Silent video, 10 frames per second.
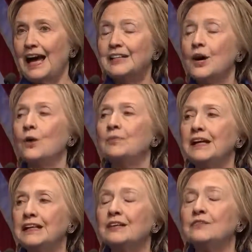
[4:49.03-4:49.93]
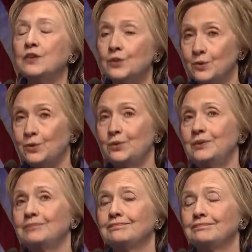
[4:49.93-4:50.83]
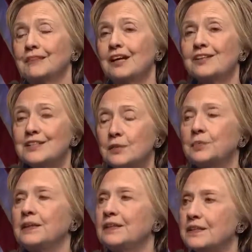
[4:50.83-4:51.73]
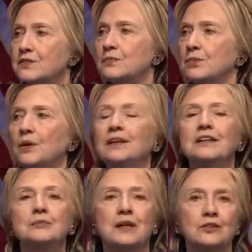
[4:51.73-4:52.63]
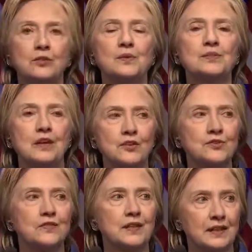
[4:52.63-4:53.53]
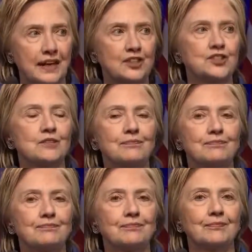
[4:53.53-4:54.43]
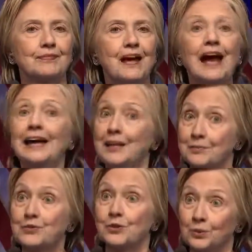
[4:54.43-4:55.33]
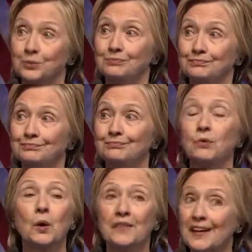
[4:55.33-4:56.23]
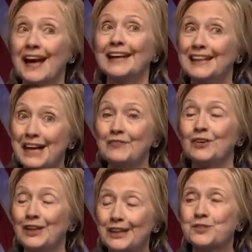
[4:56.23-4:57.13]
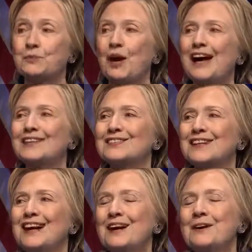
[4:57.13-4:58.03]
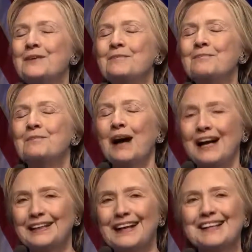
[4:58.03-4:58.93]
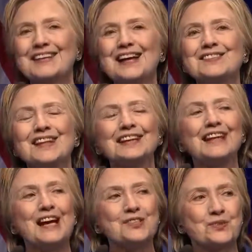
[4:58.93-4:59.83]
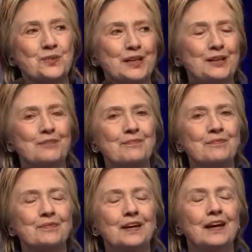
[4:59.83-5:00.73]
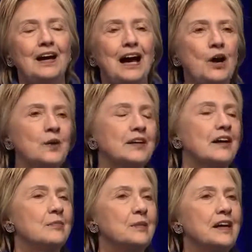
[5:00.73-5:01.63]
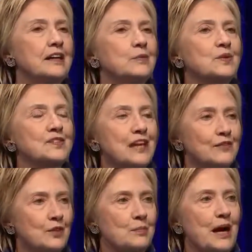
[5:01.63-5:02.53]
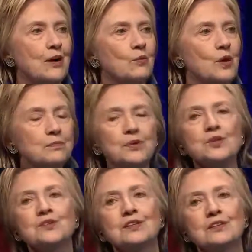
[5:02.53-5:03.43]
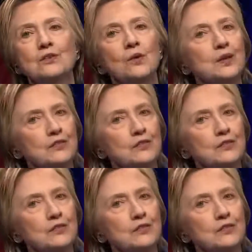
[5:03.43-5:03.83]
I know many of you are deeply disappointed about the results of the election. I am too, more than I can ever express. But as I said last week, Our campaign was never about one person